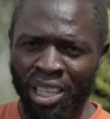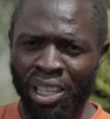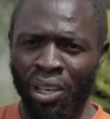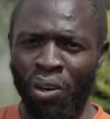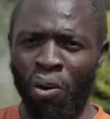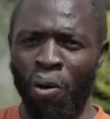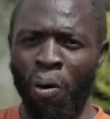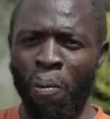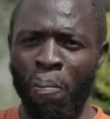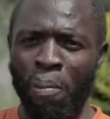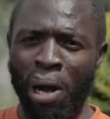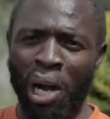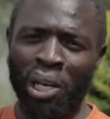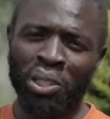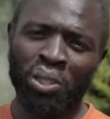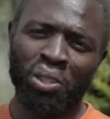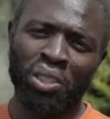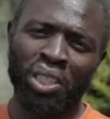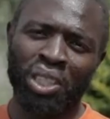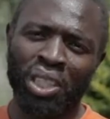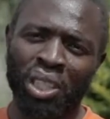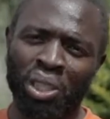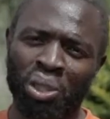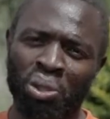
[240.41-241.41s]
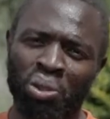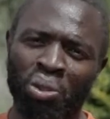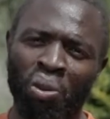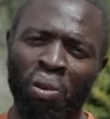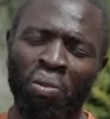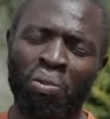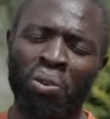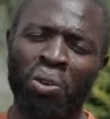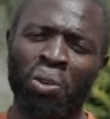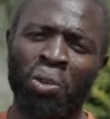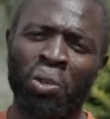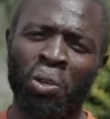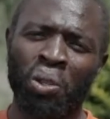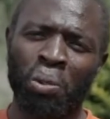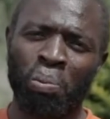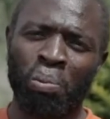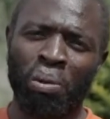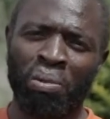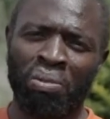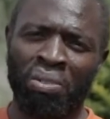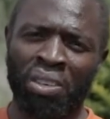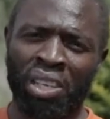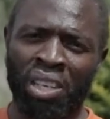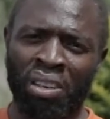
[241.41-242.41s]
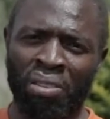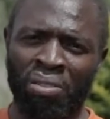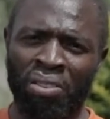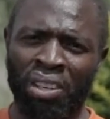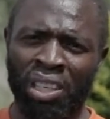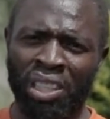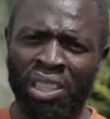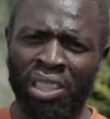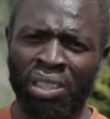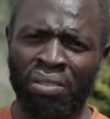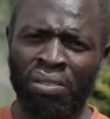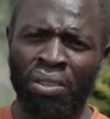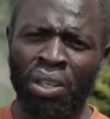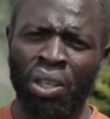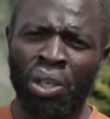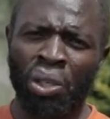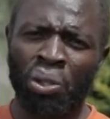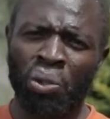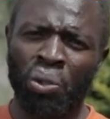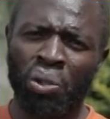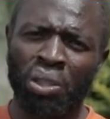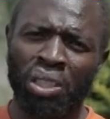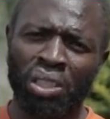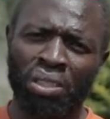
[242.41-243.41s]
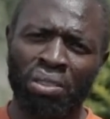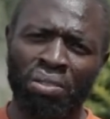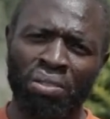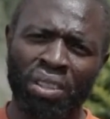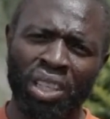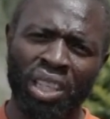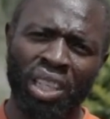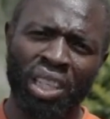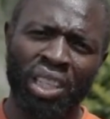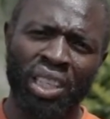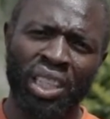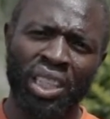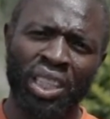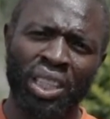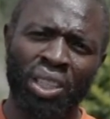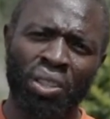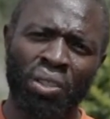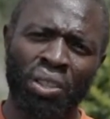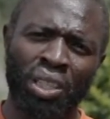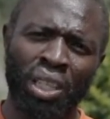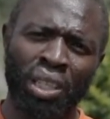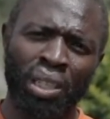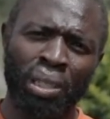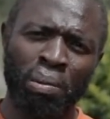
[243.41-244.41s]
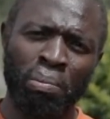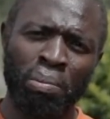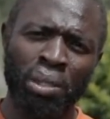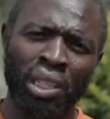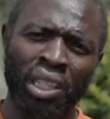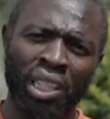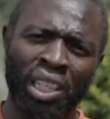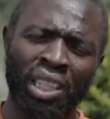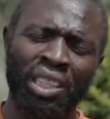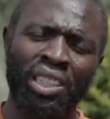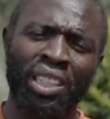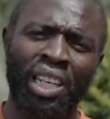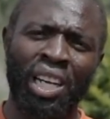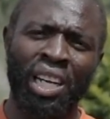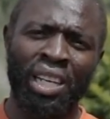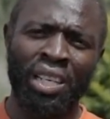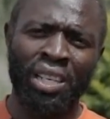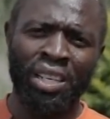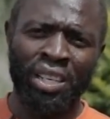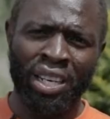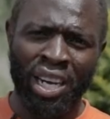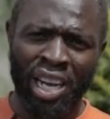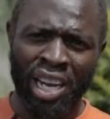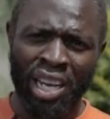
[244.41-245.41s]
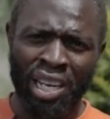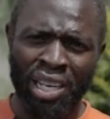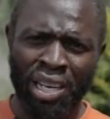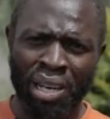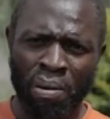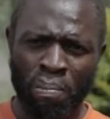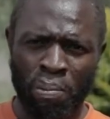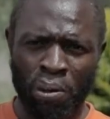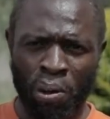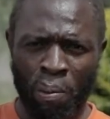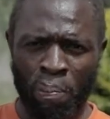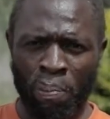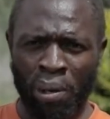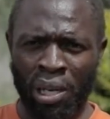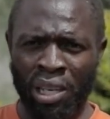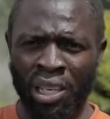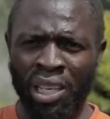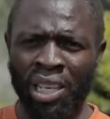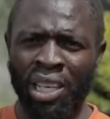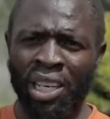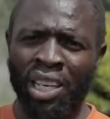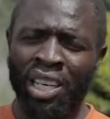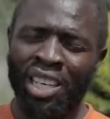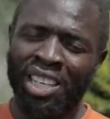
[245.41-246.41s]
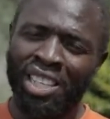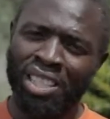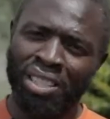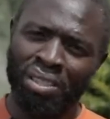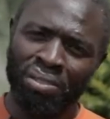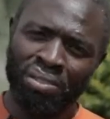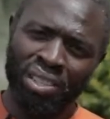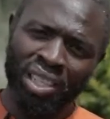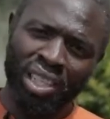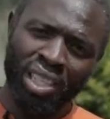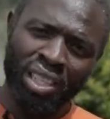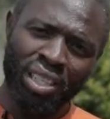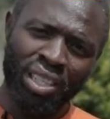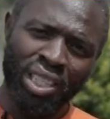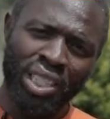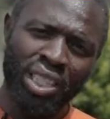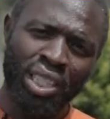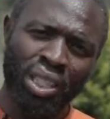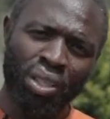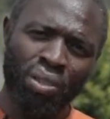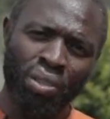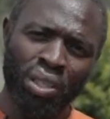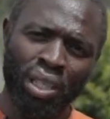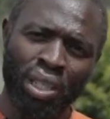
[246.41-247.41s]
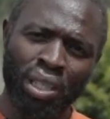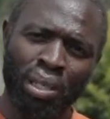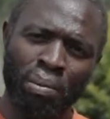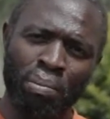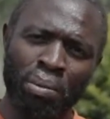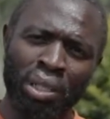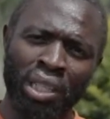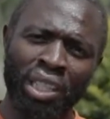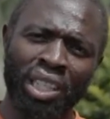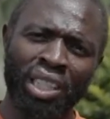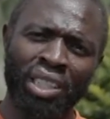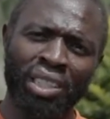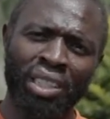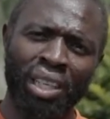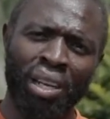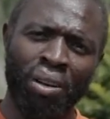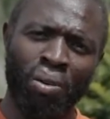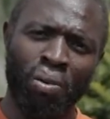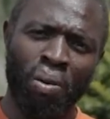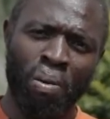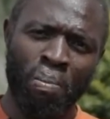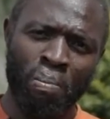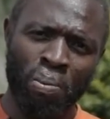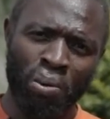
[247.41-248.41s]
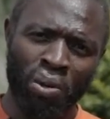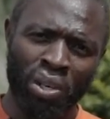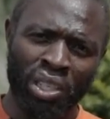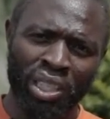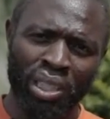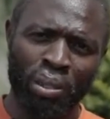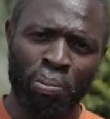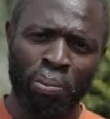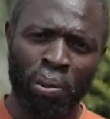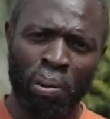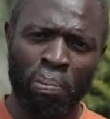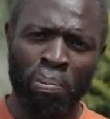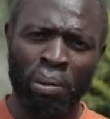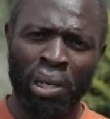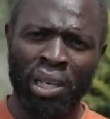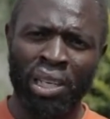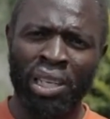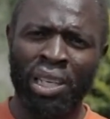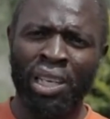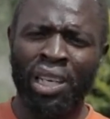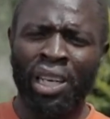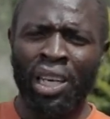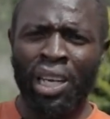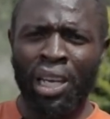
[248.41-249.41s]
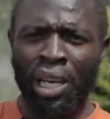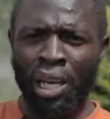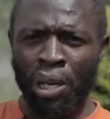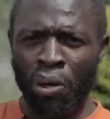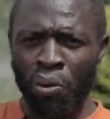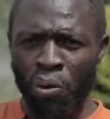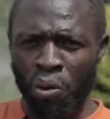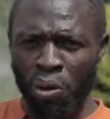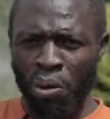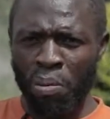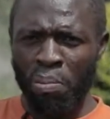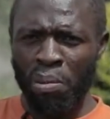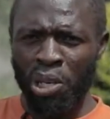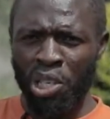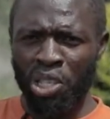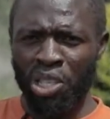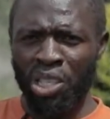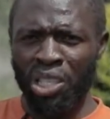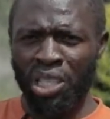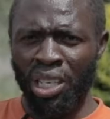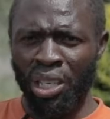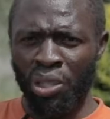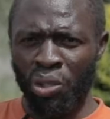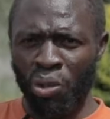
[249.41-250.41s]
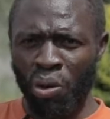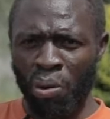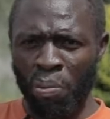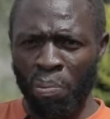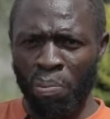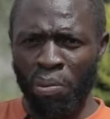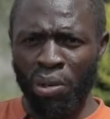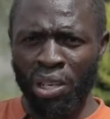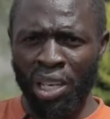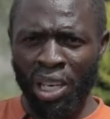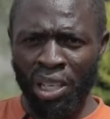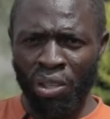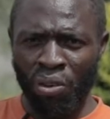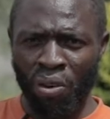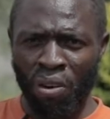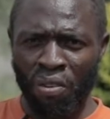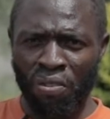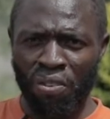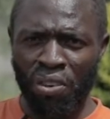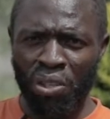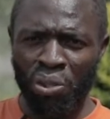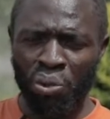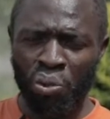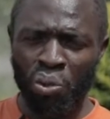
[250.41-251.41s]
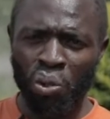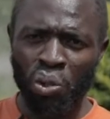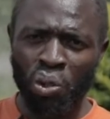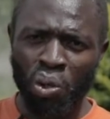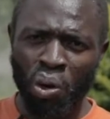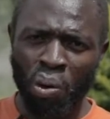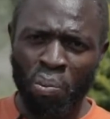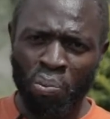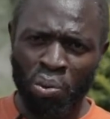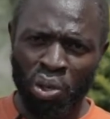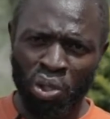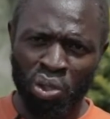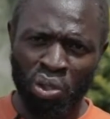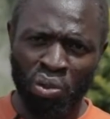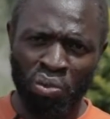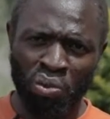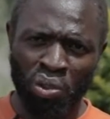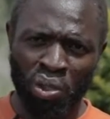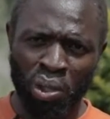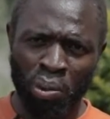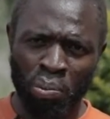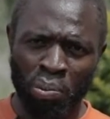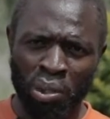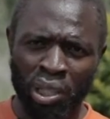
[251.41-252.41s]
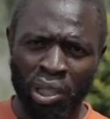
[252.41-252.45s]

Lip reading: the conversion in the stove will not be very effective. So it is very critical that the briquettes are dried properly. It is very critical that the briquettes are compressed properly. A good machine that offers good compression for the